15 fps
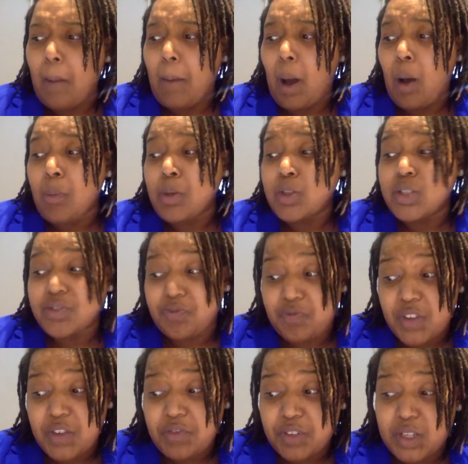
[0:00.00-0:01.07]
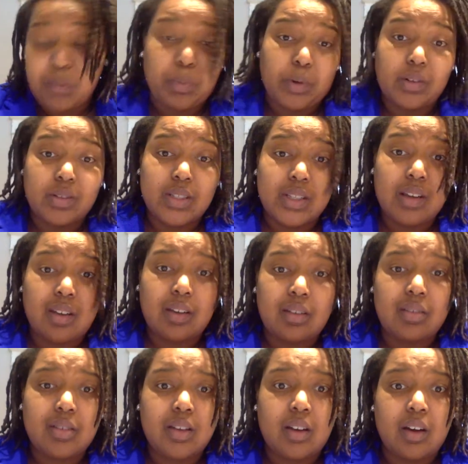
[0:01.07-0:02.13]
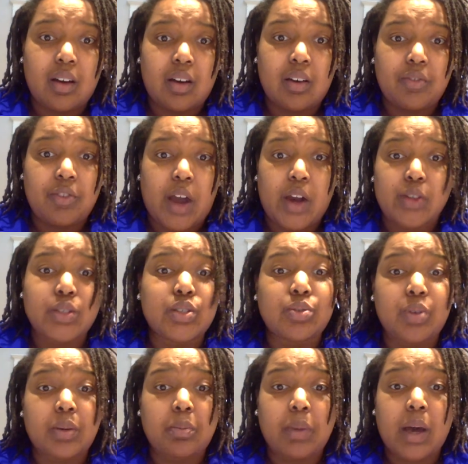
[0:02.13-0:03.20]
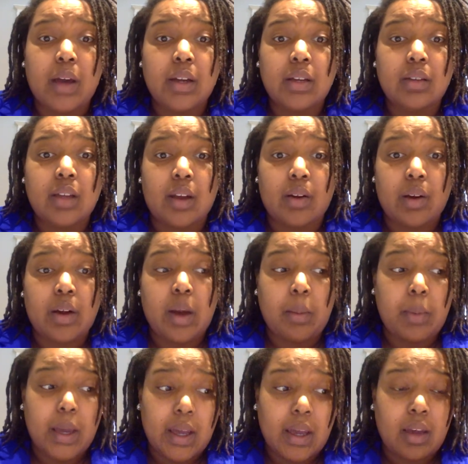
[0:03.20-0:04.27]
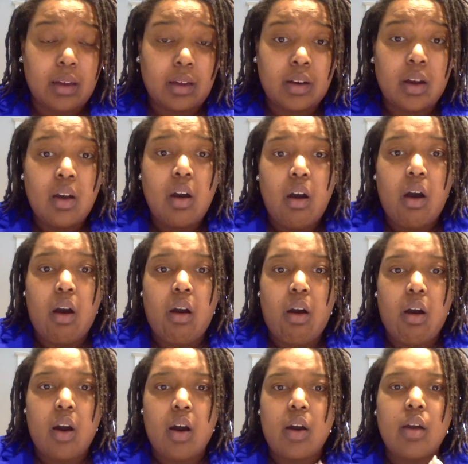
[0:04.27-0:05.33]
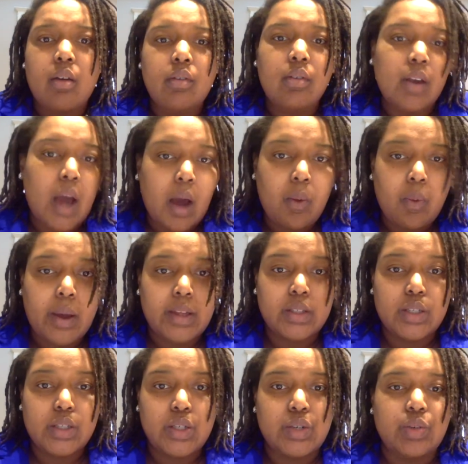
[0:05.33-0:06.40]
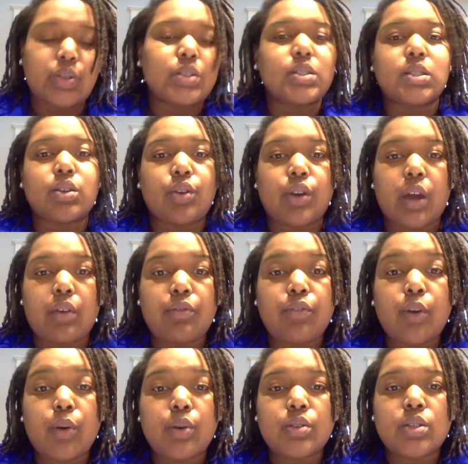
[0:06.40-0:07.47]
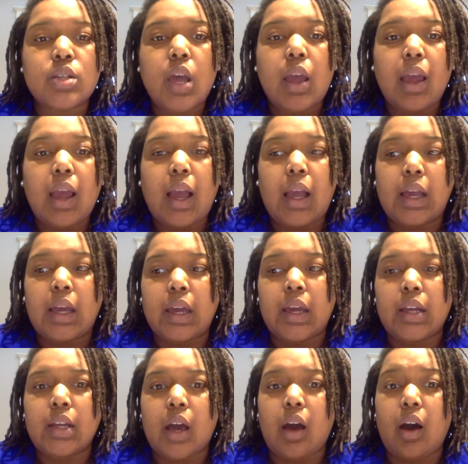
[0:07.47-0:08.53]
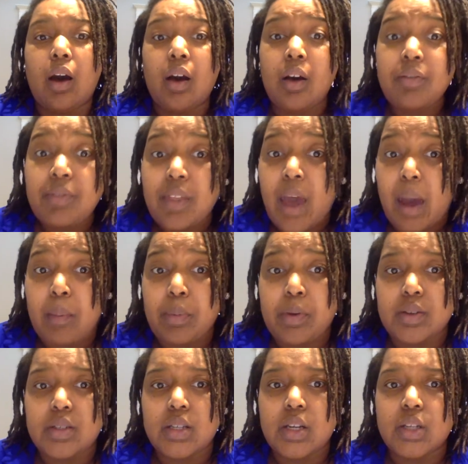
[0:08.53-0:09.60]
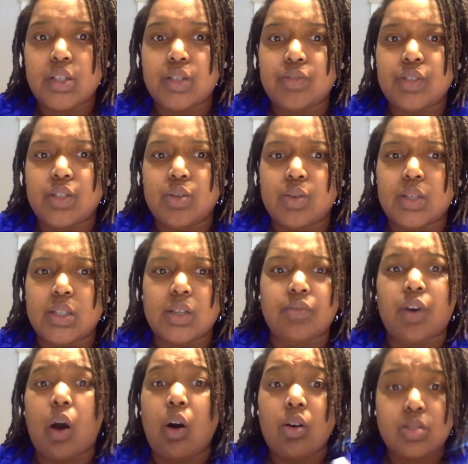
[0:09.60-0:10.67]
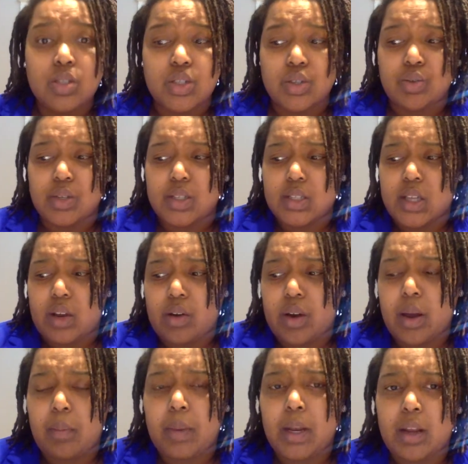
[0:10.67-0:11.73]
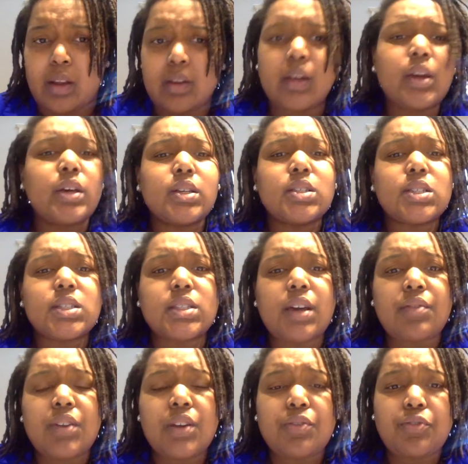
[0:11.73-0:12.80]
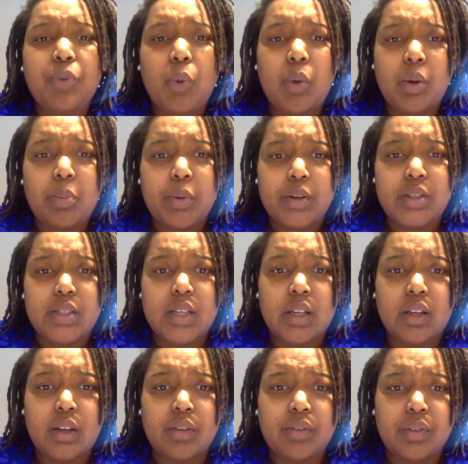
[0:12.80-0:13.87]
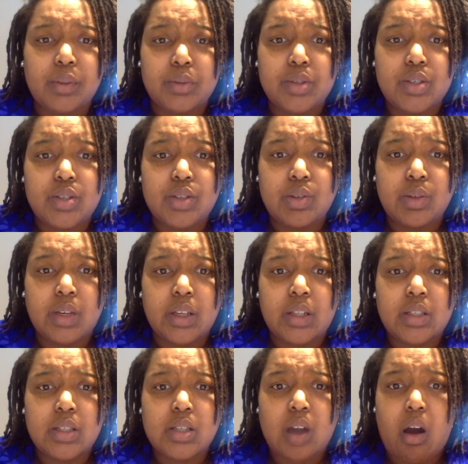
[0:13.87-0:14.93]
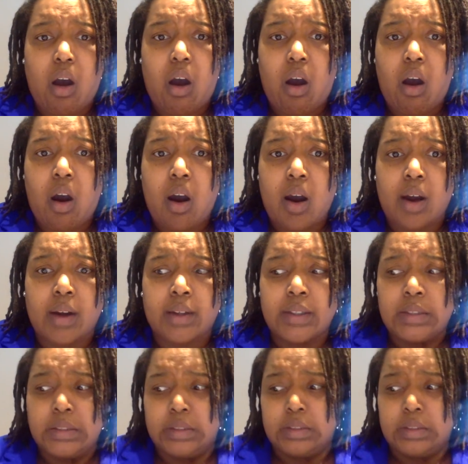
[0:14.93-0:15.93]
almost 50% of our student body that are coming in are not white students, they're diverse. And of that percentage of students, of all students that are coming in, 74% of those students are